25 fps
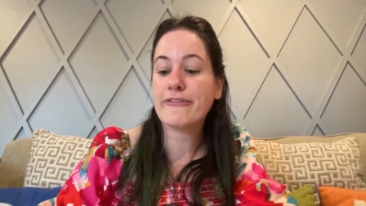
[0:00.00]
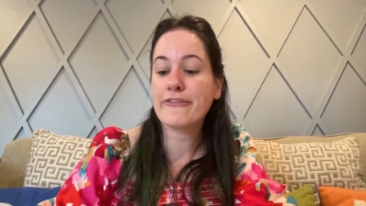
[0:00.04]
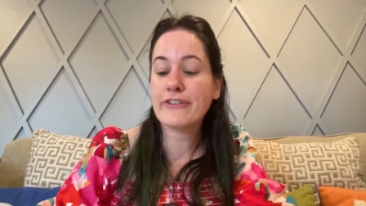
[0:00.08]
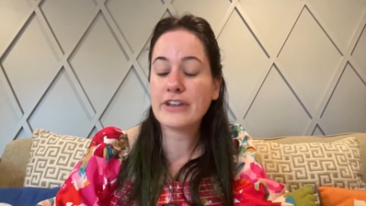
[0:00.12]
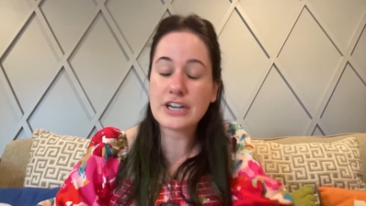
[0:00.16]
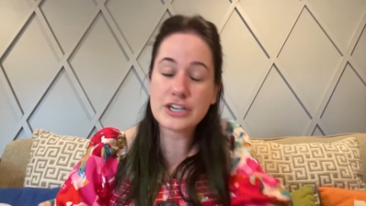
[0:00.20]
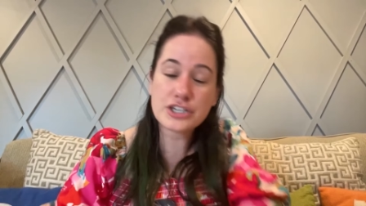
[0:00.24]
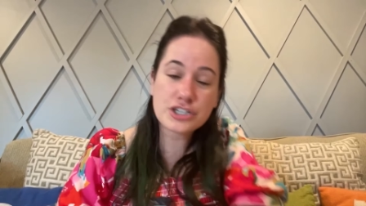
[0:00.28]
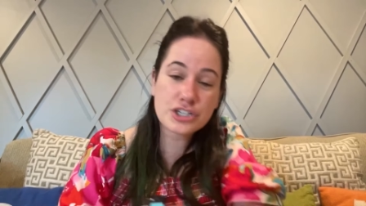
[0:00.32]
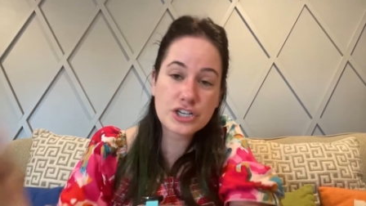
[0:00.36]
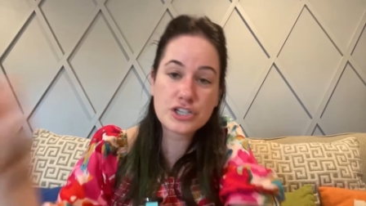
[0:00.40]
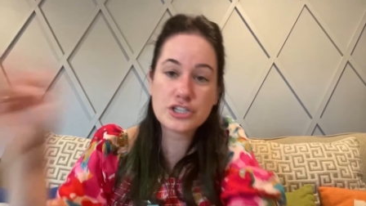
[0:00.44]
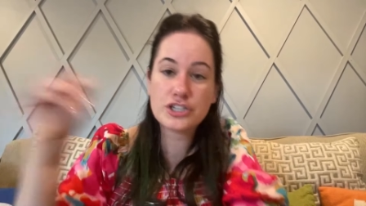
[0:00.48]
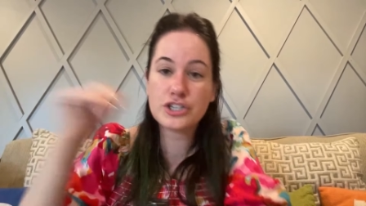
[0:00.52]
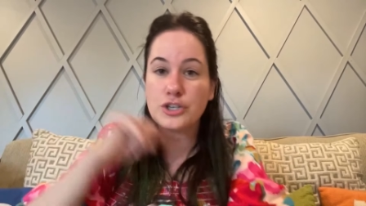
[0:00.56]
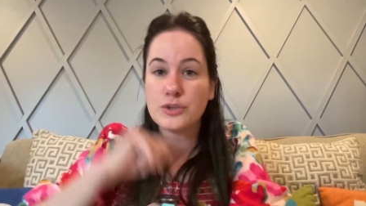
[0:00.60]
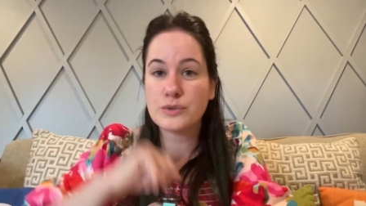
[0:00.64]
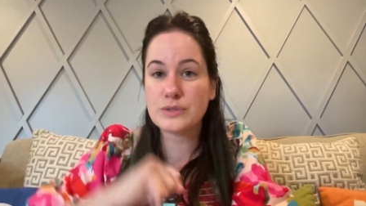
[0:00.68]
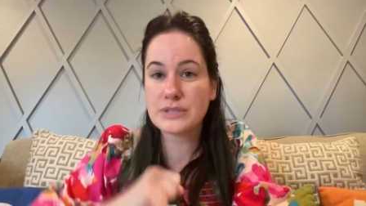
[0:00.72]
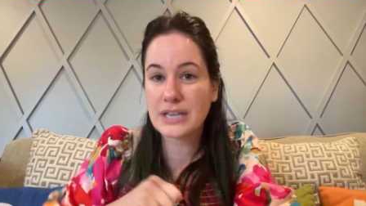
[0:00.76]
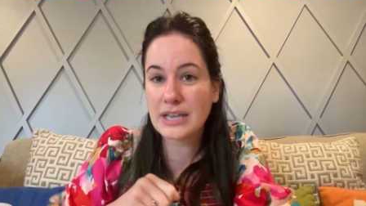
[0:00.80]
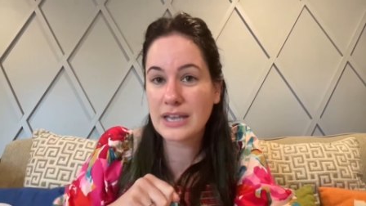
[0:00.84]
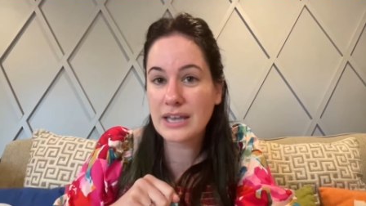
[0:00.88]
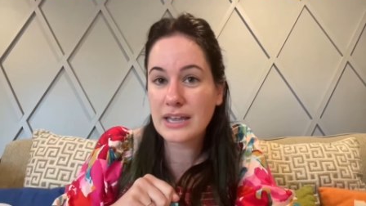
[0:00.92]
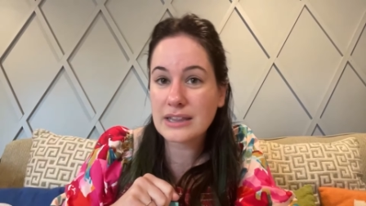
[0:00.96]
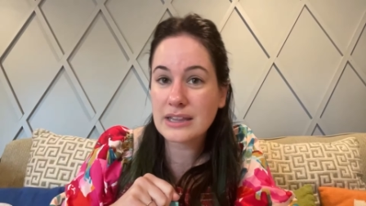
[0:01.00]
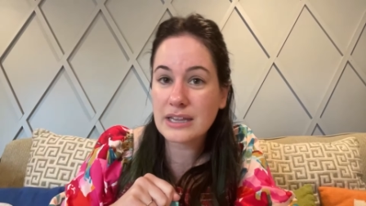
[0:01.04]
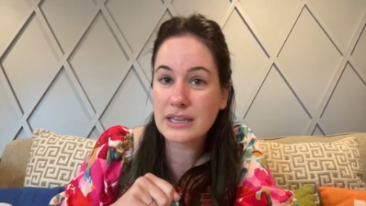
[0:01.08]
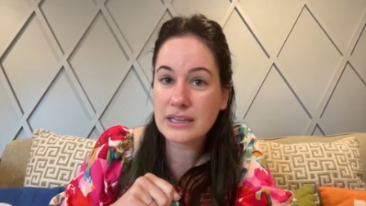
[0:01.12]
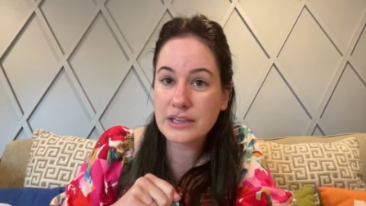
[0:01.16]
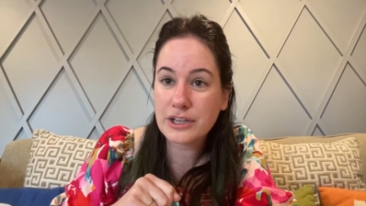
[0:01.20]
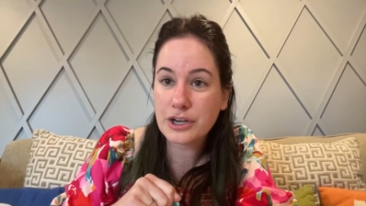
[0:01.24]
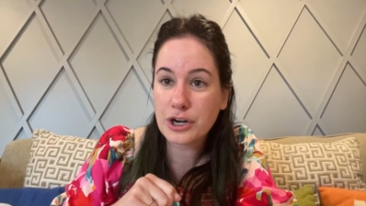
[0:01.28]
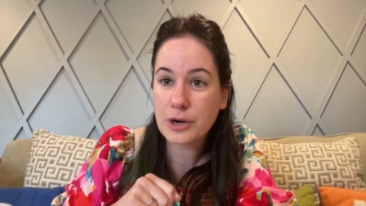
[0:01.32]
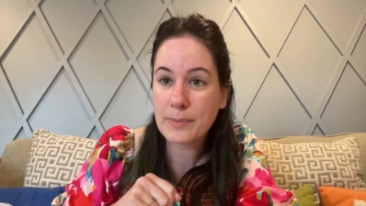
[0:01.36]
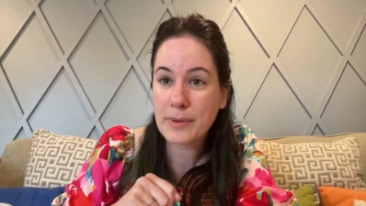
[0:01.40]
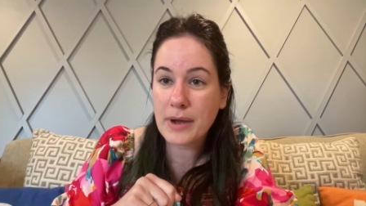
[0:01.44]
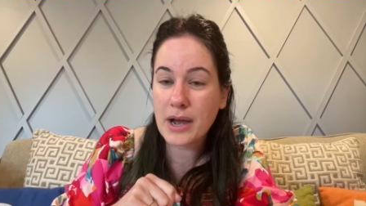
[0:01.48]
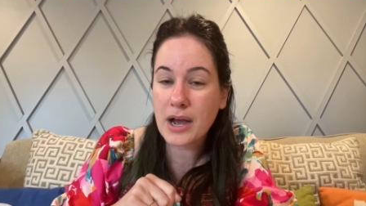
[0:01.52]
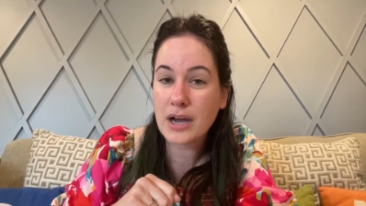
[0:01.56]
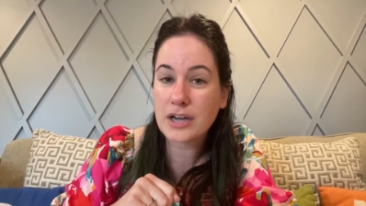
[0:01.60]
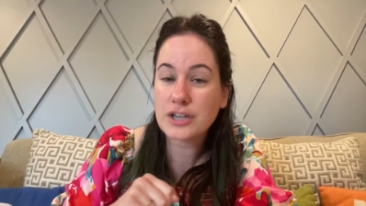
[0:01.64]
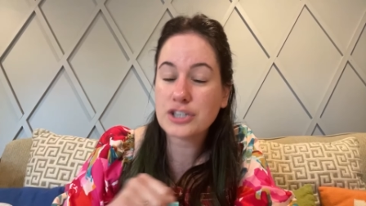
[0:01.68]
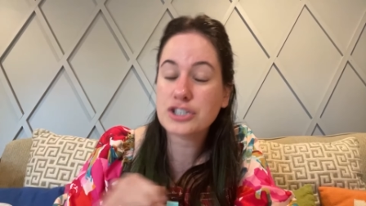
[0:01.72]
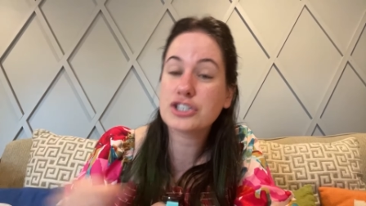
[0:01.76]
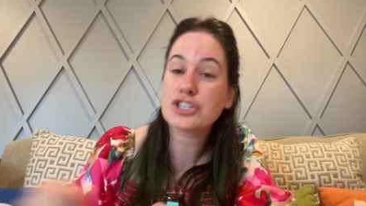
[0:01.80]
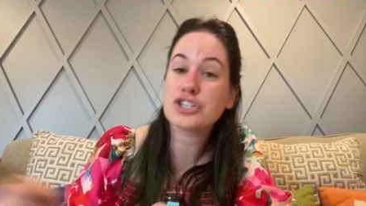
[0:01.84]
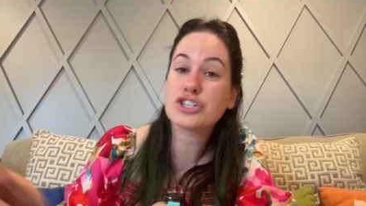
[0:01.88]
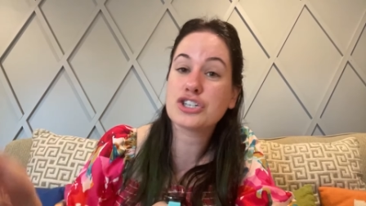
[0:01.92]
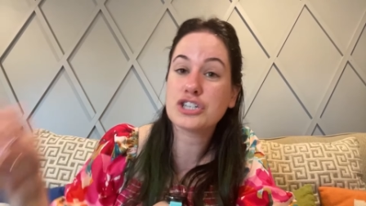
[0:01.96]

finishes using the litter box,